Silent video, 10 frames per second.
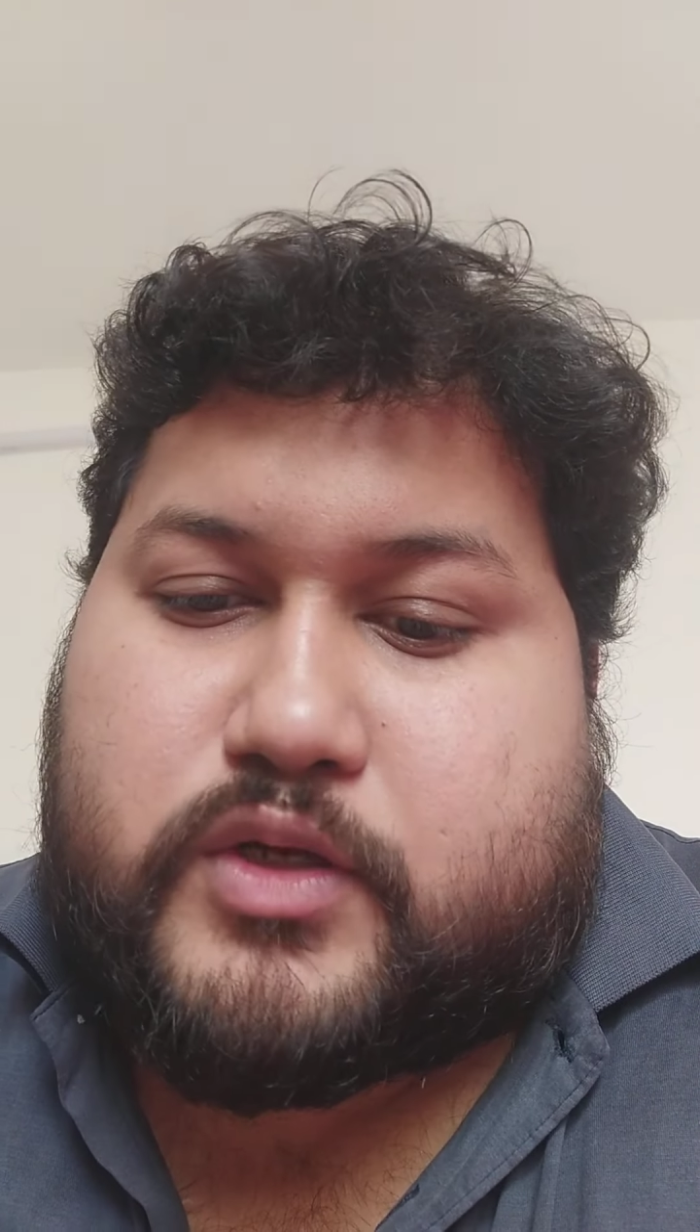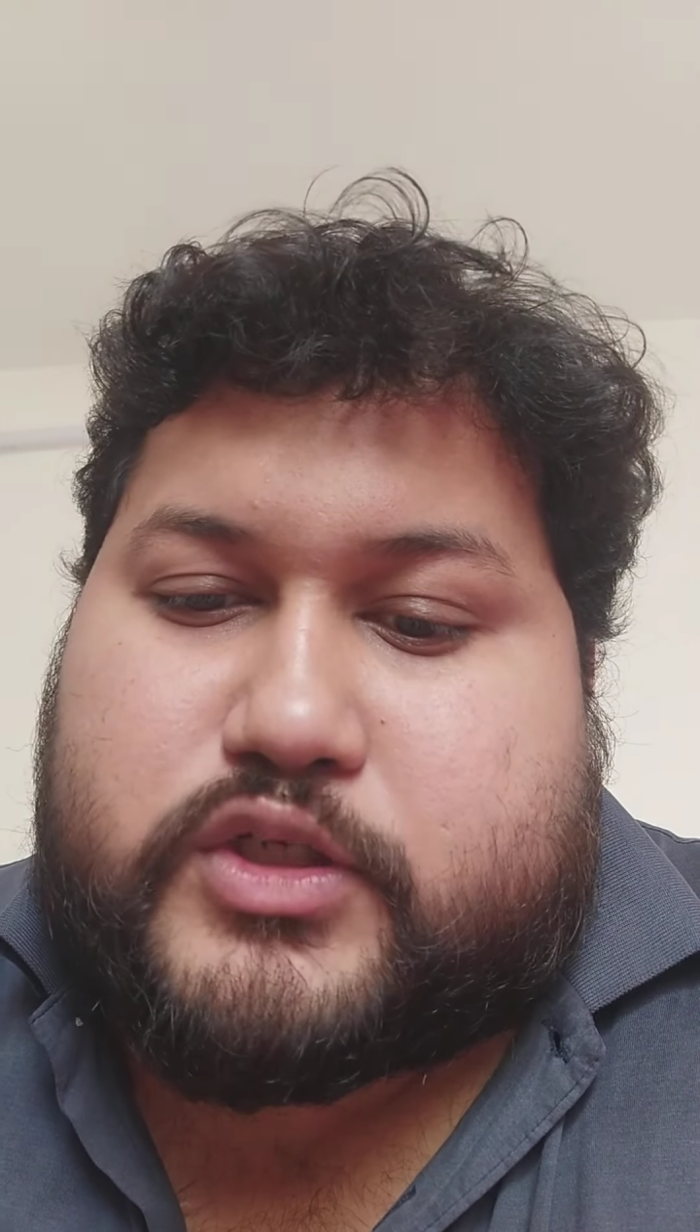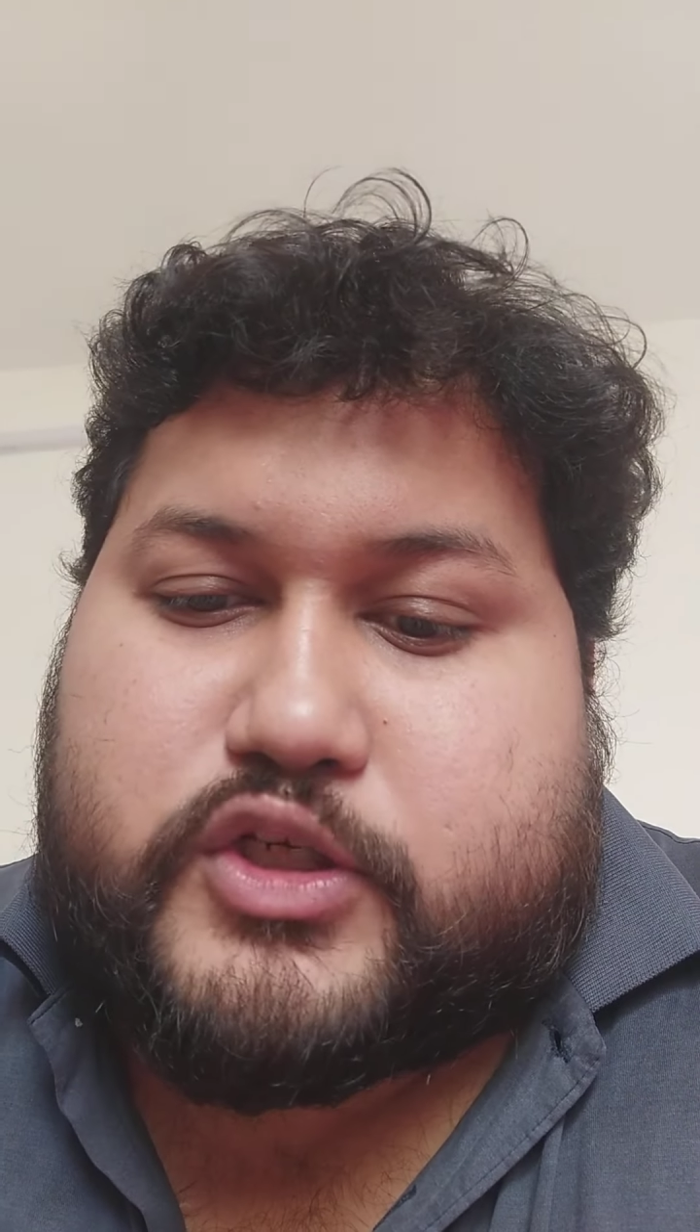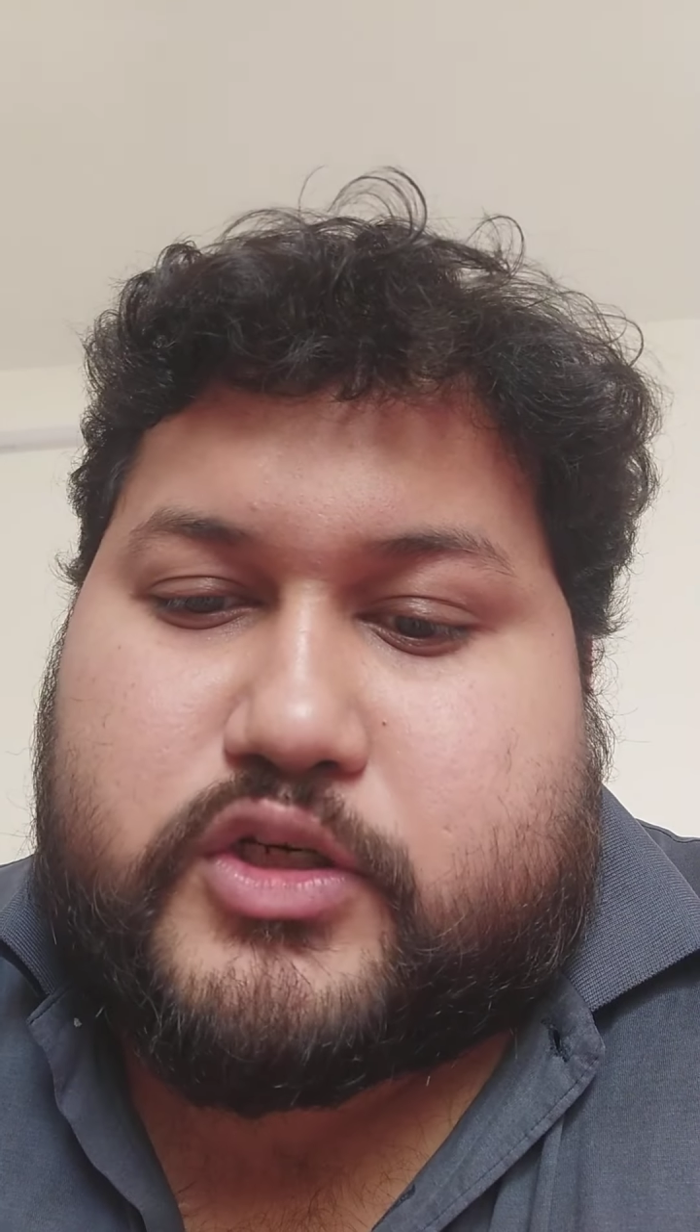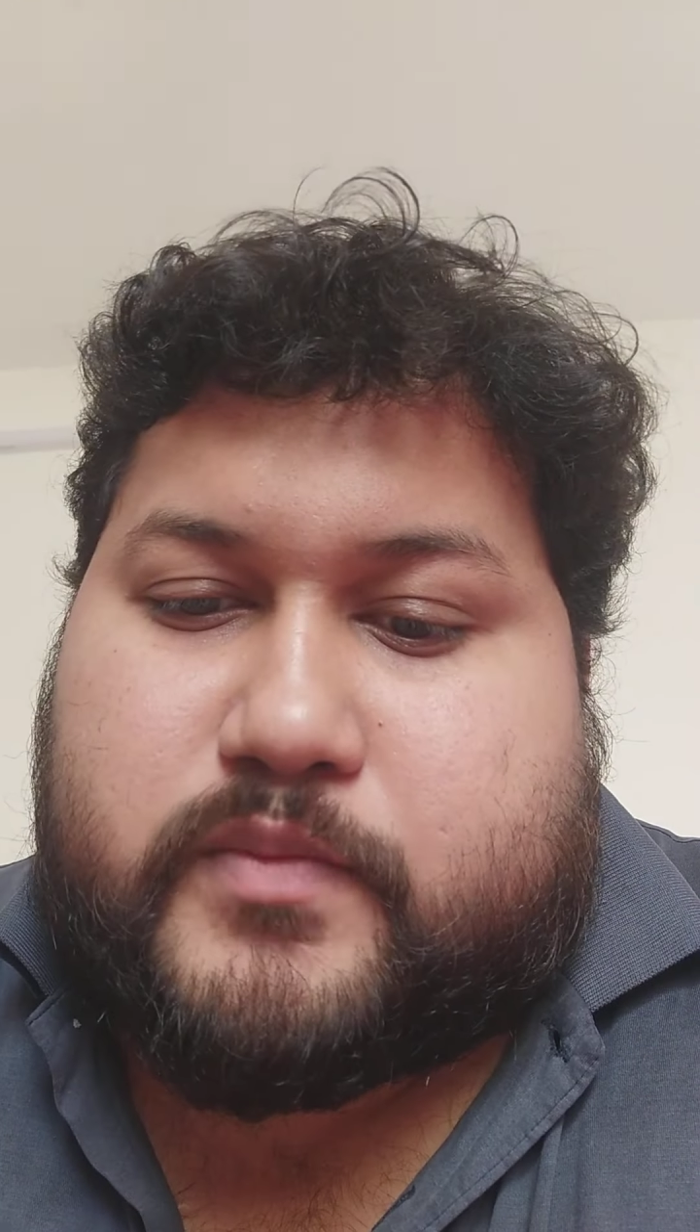
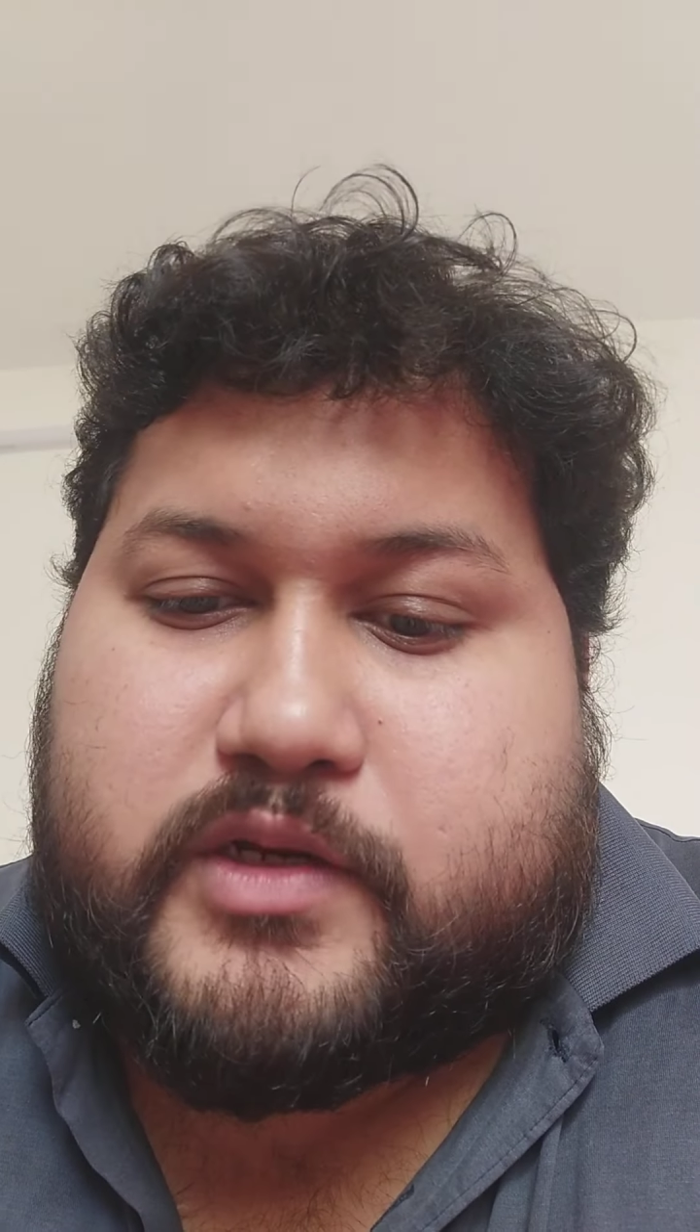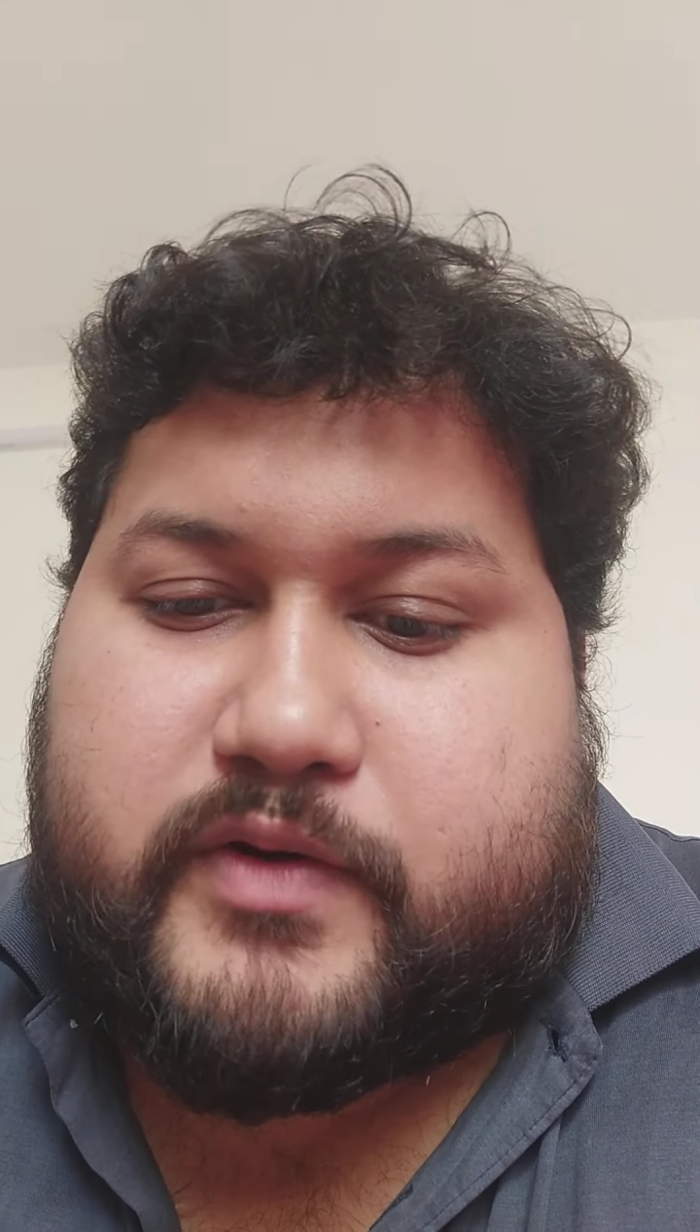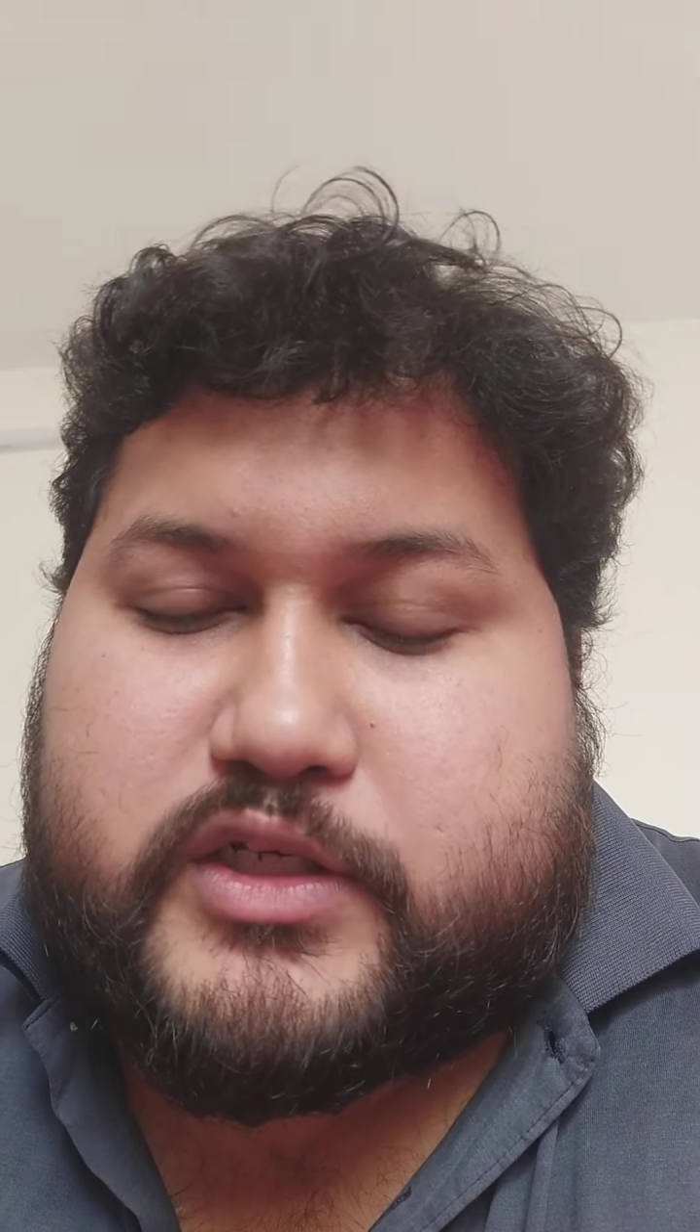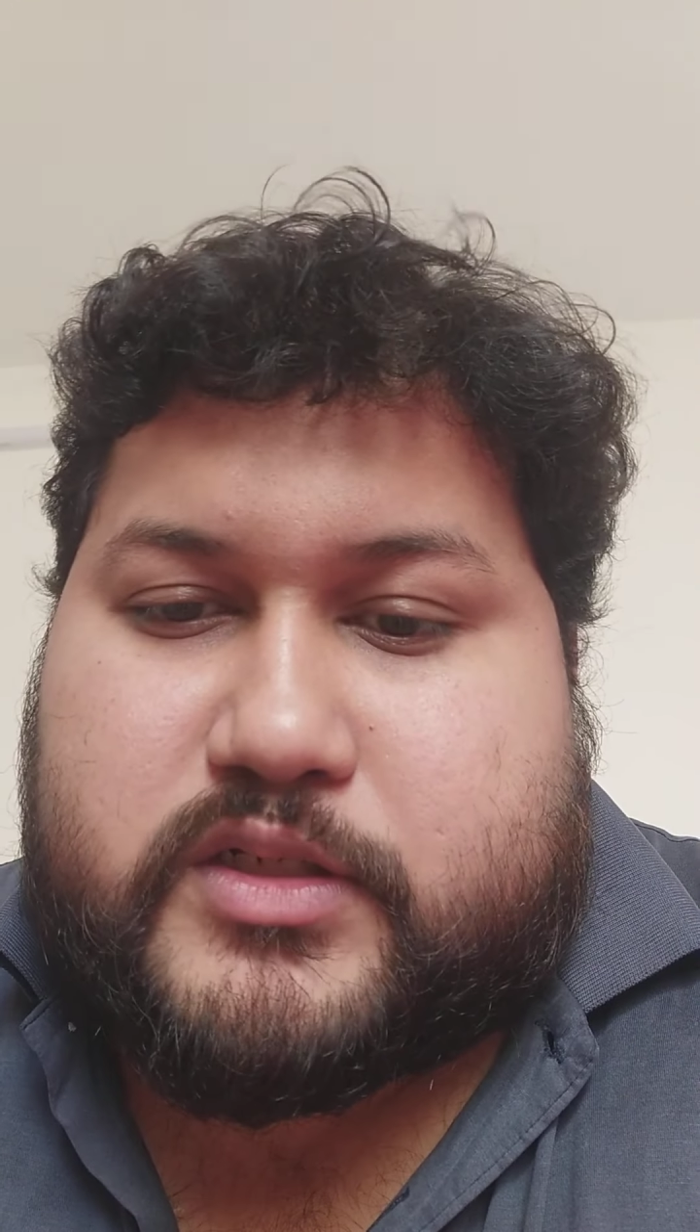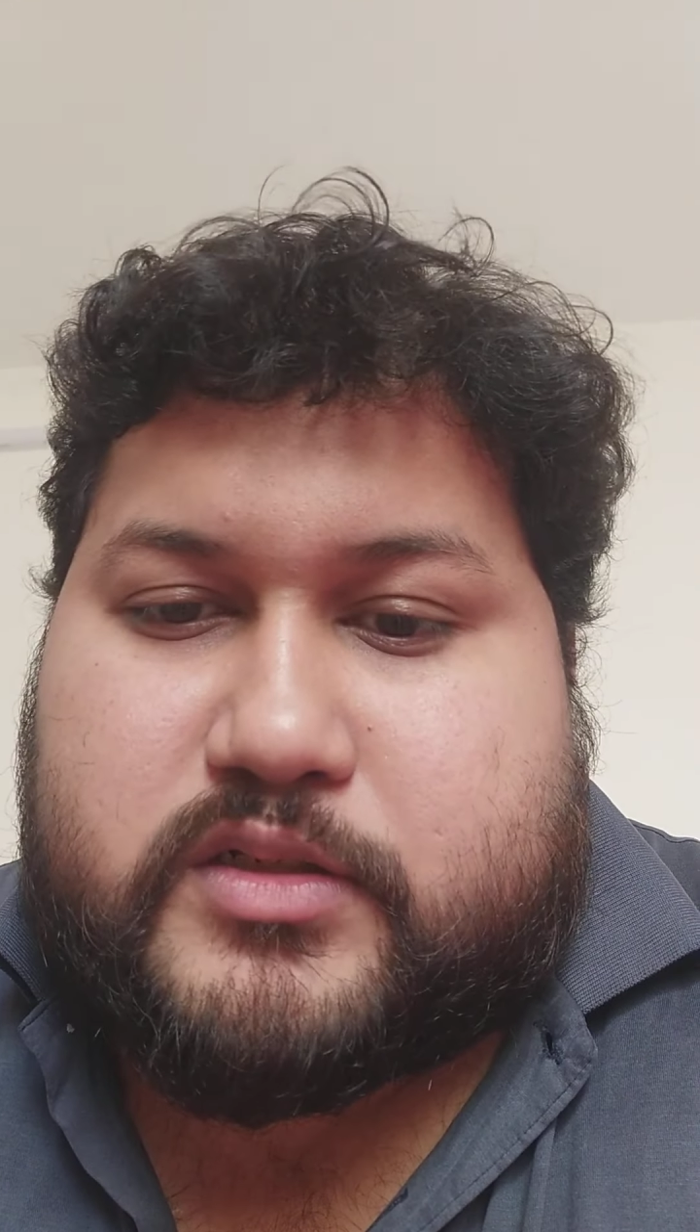Notch
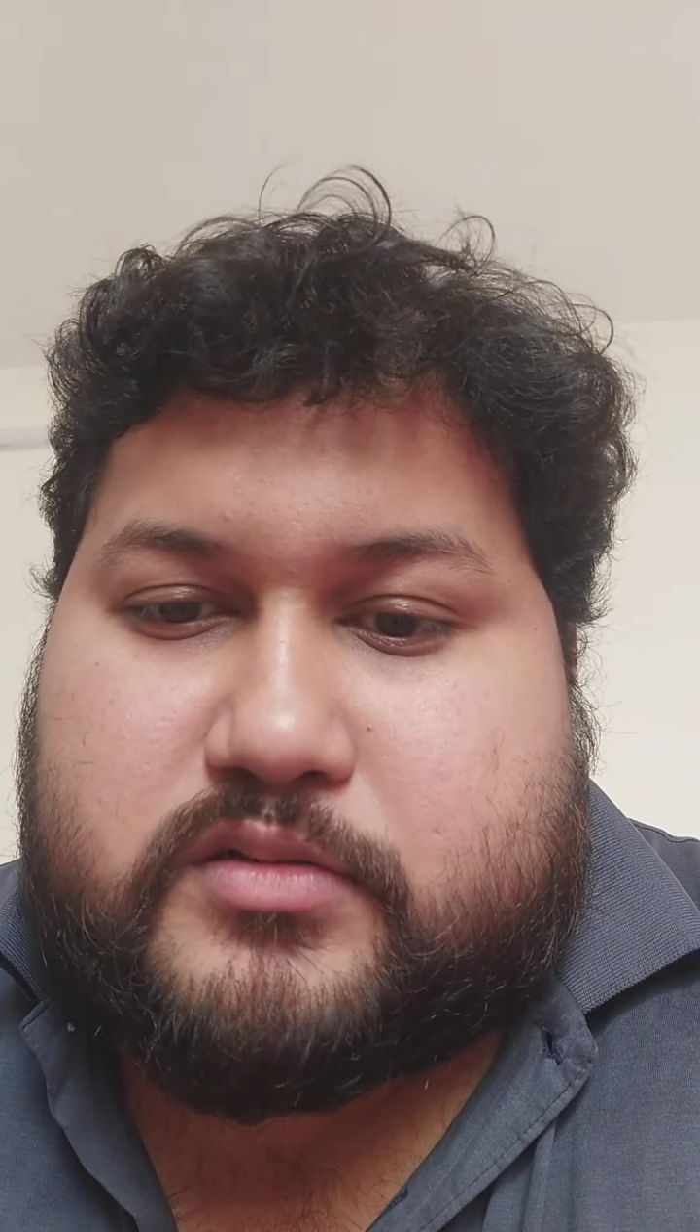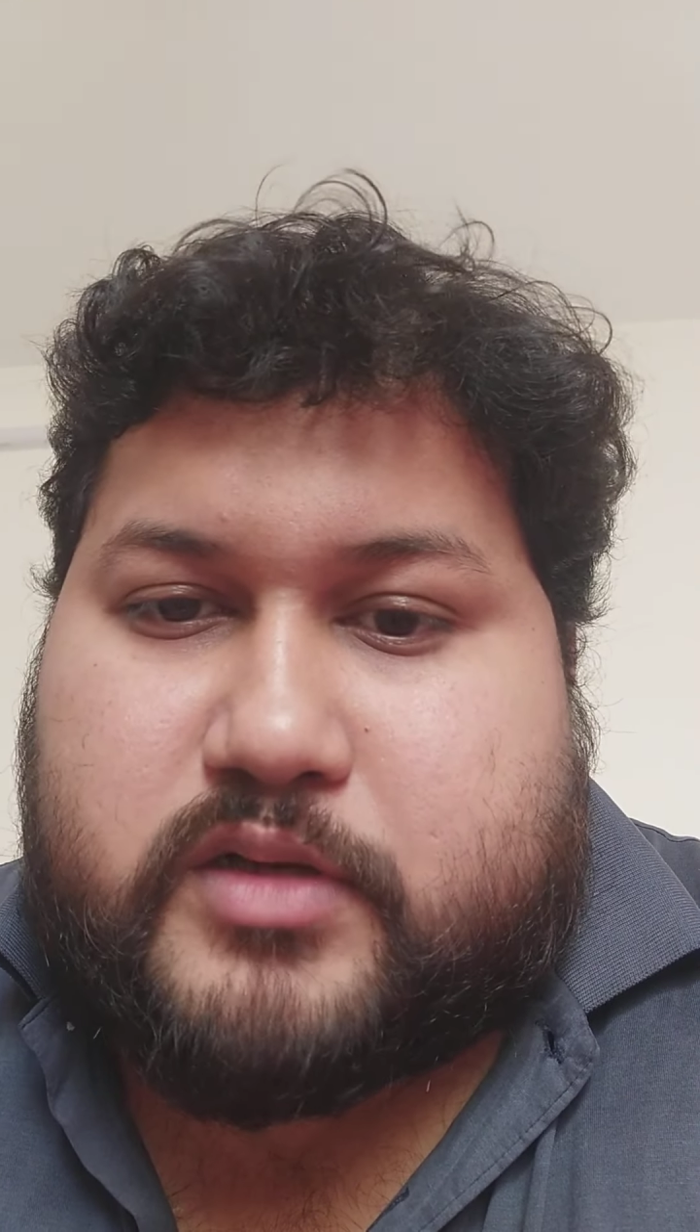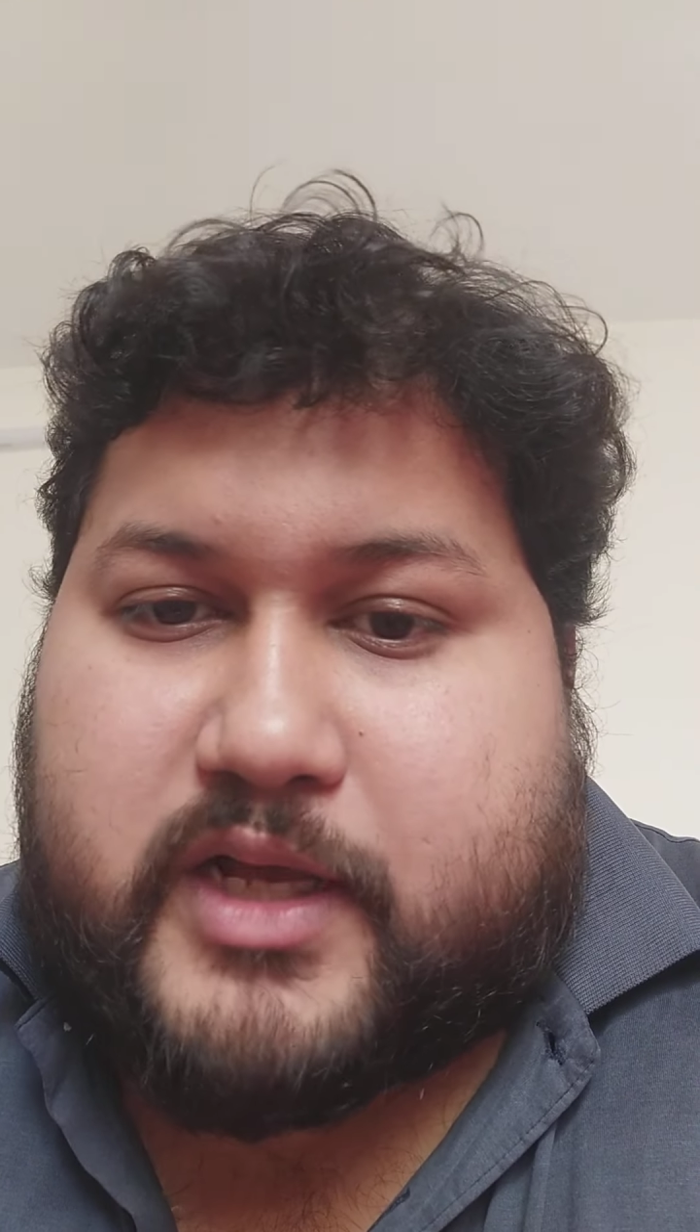Immigration